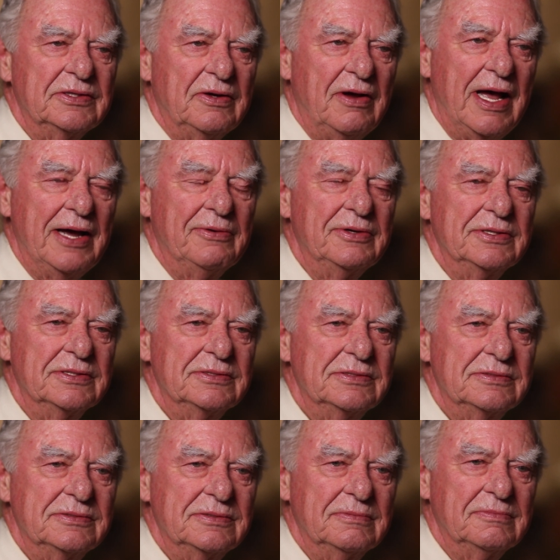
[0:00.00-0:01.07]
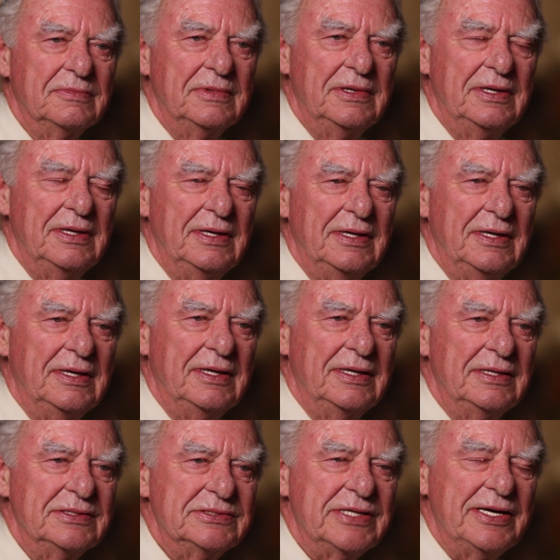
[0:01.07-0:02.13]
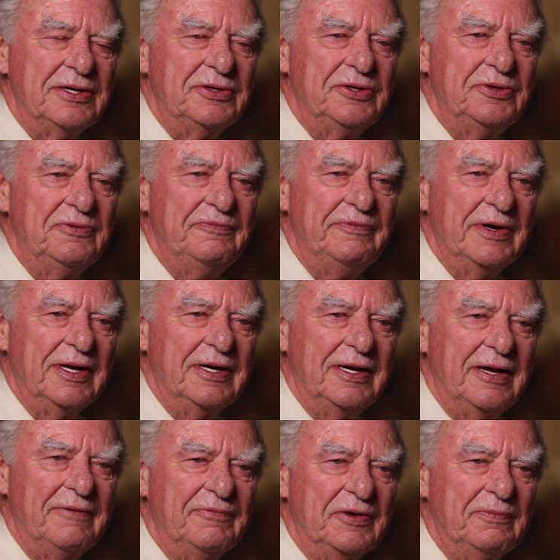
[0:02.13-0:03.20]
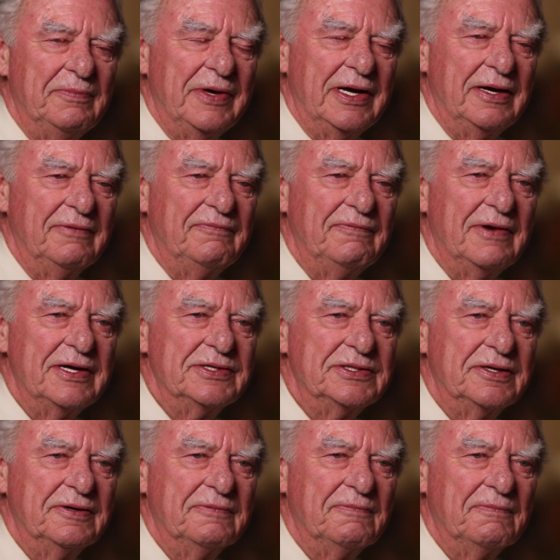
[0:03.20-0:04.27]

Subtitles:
so I was sent to Philadelphia by Fletcher.